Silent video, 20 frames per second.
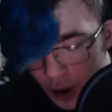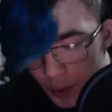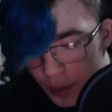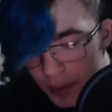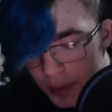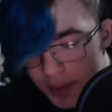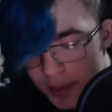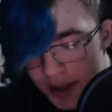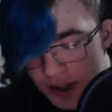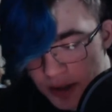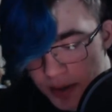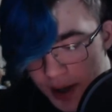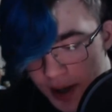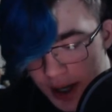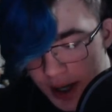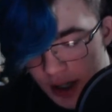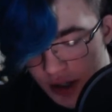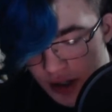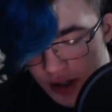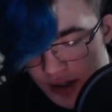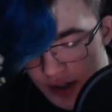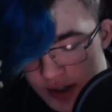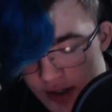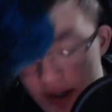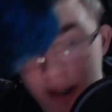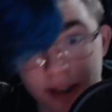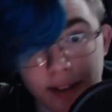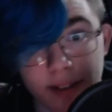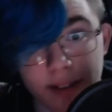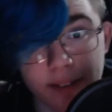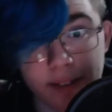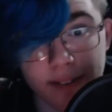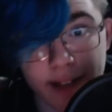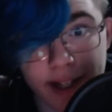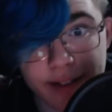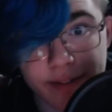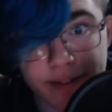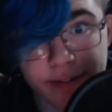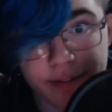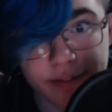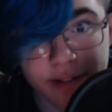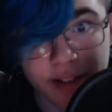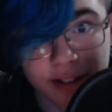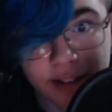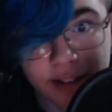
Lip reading: What makes you anxious? Life.